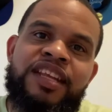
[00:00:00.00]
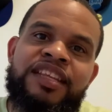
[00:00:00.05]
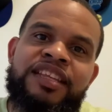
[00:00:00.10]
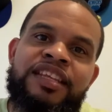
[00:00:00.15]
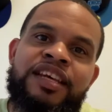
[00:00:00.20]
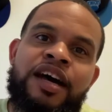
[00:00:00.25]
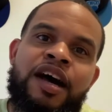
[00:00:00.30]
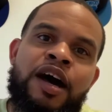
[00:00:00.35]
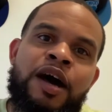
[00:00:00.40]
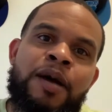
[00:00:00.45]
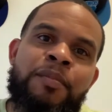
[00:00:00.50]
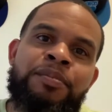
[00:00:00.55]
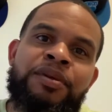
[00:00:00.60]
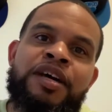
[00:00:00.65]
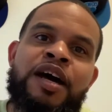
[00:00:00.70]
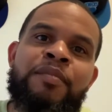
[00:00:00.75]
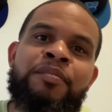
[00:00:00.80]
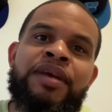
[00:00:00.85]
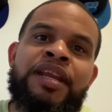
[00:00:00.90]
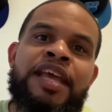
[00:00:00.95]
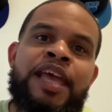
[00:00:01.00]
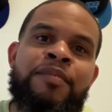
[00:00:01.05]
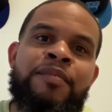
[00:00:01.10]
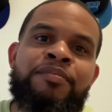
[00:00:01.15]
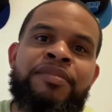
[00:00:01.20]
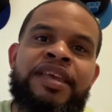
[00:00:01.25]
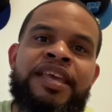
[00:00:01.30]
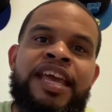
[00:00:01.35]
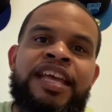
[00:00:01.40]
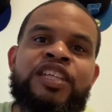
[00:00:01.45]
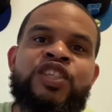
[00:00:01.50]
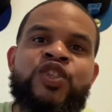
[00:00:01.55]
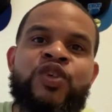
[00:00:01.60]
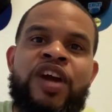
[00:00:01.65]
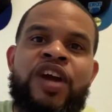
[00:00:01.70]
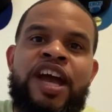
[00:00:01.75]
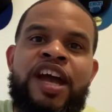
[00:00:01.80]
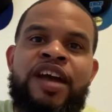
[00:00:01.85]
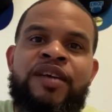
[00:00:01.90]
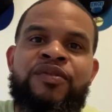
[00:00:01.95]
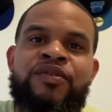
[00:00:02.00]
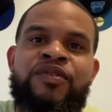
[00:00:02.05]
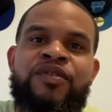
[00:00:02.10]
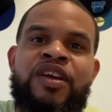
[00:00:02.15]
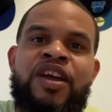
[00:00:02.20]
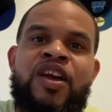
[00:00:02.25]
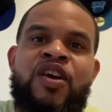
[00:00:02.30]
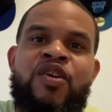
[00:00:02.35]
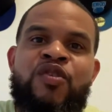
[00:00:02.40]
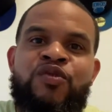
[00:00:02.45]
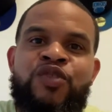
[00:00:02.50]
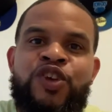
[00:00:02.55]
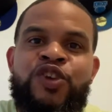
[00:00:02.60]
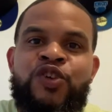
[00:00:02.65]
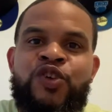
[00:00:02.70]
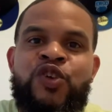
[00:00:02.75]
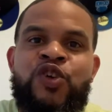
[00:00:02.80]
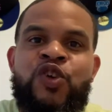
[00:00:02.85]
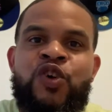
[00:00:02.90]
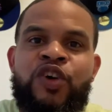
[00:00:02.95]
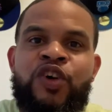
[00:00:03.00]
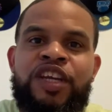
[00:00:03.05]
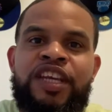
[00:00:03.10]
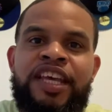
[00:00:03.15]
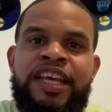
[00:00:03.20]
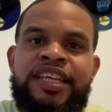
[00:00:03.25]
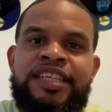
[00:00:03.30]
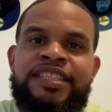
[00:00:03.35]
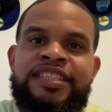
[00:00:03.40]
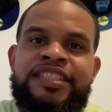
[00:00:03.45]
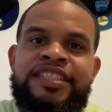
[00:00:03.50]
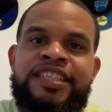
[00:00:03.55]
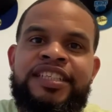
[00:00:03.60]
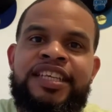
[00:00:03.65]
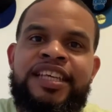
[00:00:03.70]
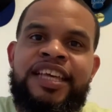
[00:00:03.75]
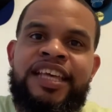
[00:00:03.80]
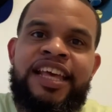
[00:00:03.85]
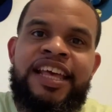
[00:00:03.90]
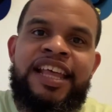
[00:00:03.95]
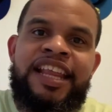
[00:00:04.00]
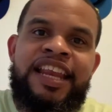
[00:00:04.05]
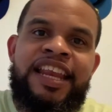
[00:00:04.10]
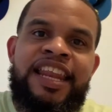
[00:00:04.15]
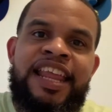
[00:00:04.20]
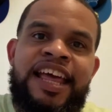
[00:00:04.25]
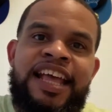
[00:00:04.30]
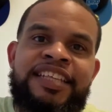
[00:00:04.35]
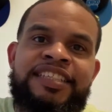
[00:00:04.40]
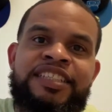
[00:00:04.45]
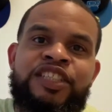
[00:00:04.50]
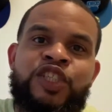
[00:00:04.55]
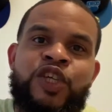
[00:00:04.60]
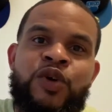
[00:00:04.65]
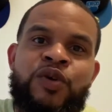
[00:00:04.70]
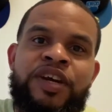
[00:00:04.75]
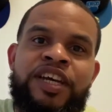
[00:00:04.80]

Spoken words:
the upcoming NBA draft for the New York Knicks. Let's do